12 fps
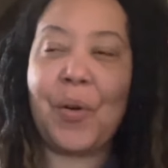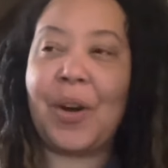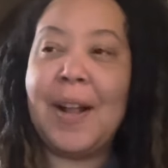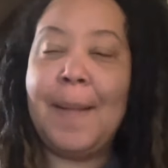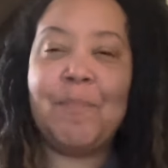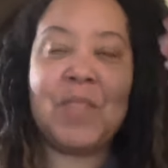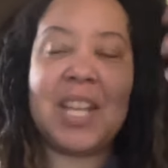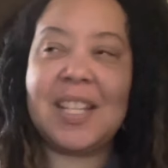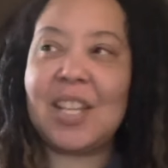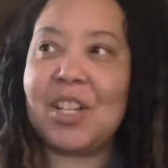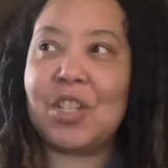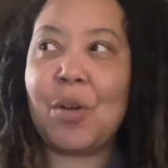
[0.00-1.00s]
or
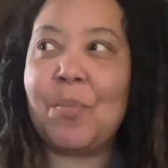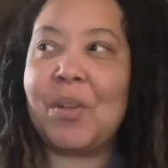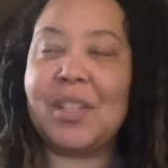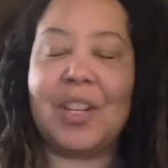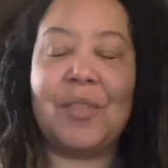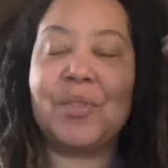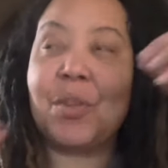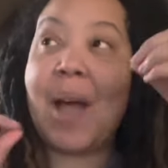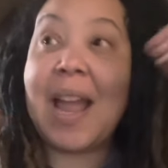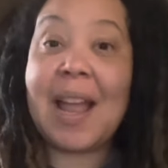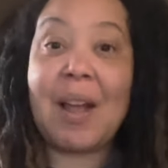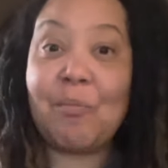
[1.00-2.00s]
it's so we
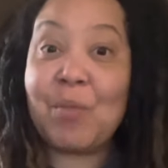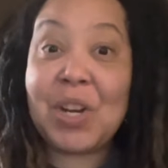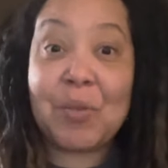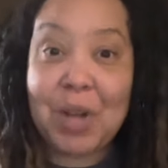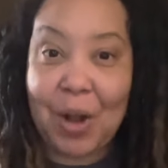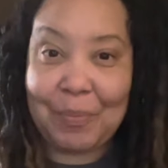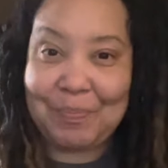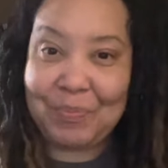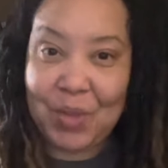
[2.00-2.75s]
don't know.